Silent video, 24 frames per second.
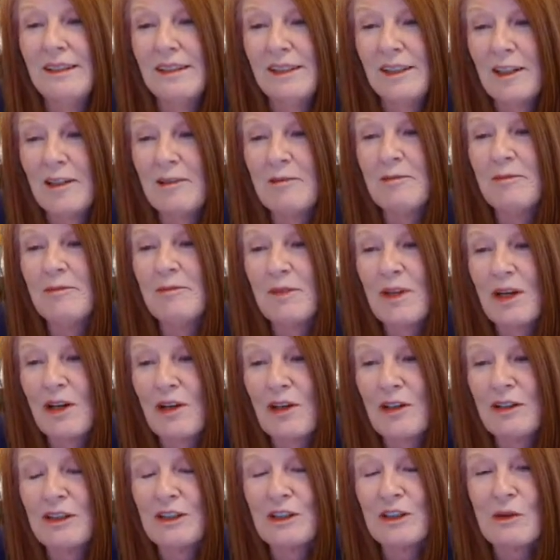Yep, the
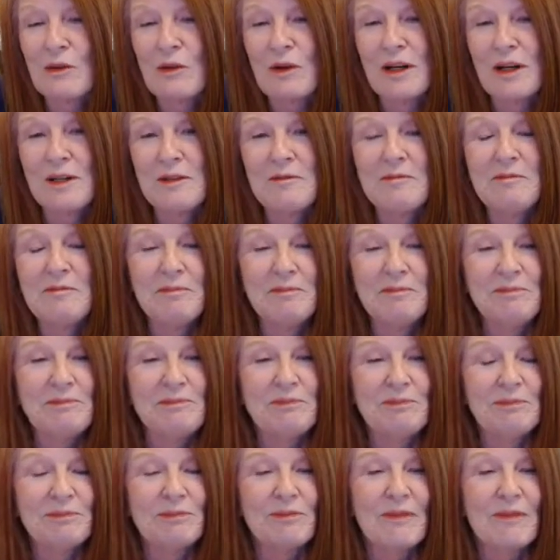Heart Squad.
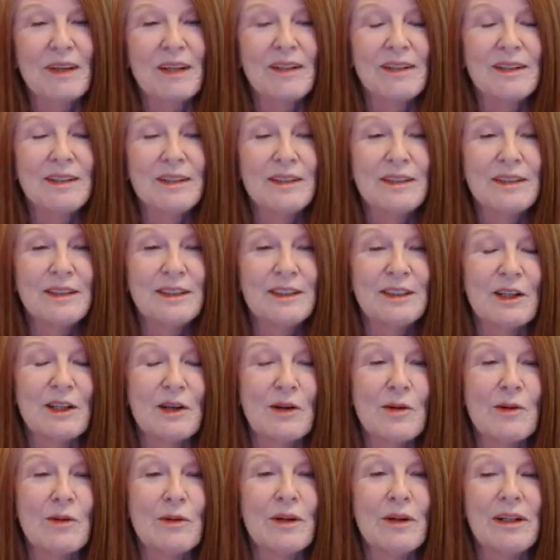
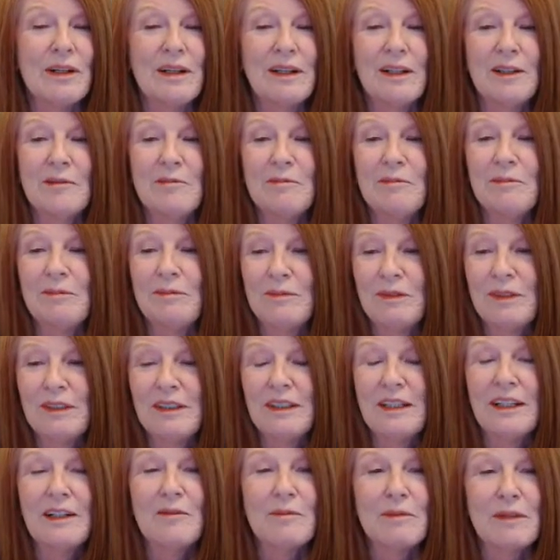So,
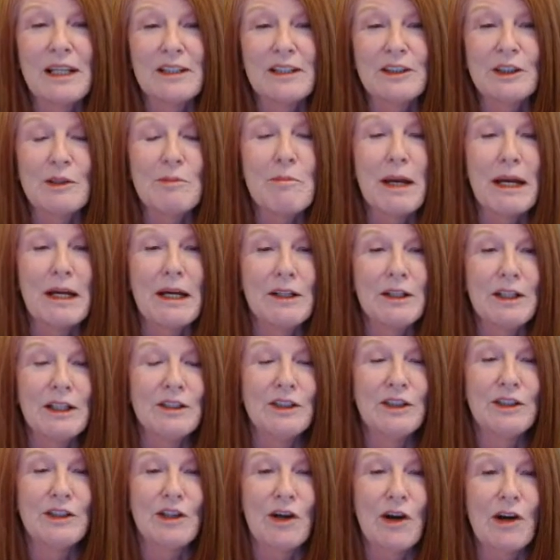yep, that's
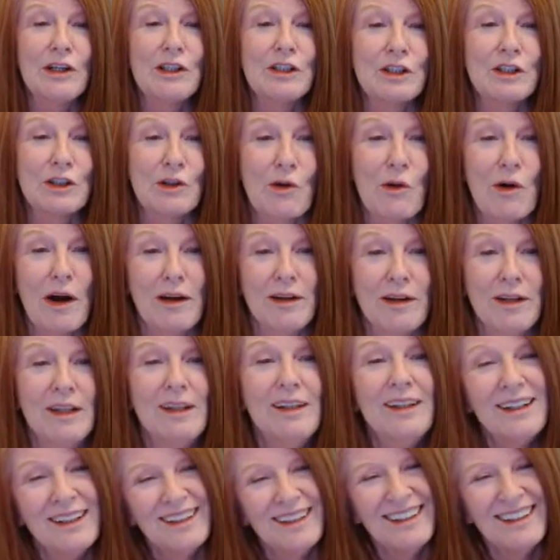Amanda's Heart Squad.